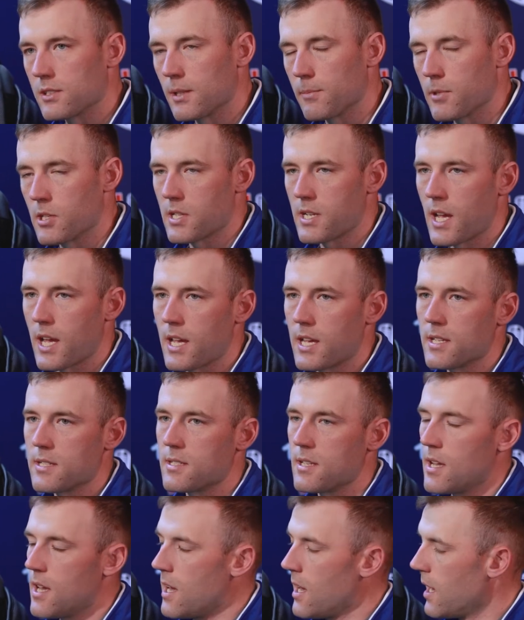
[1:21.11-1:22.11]
summer
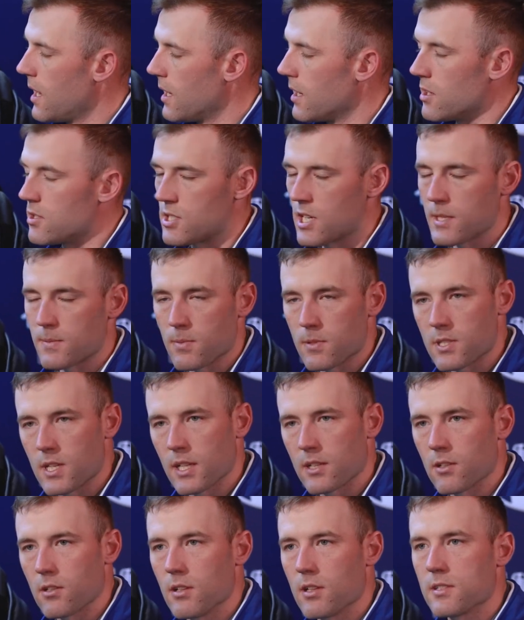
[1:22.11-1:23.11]
days in a chest
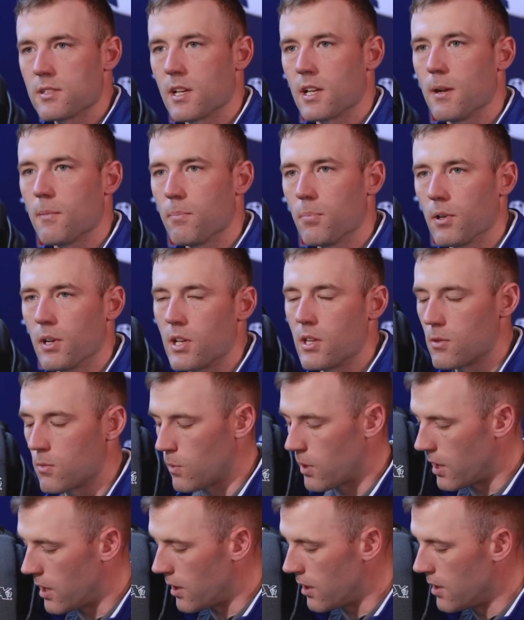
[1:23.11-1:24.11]
protector that's gonna breathe
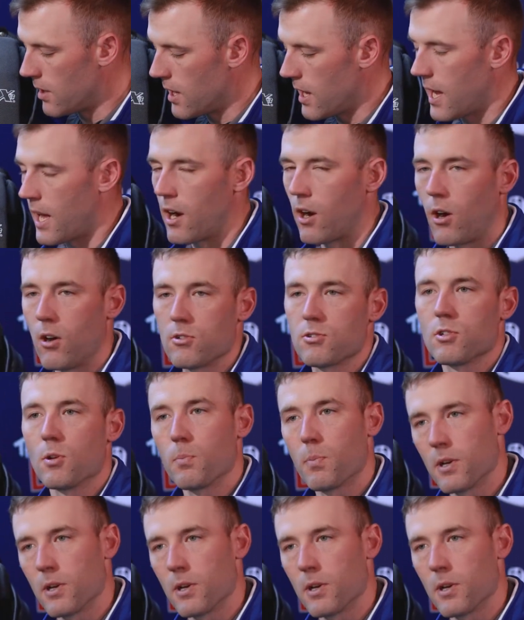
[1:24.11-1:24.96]
well and also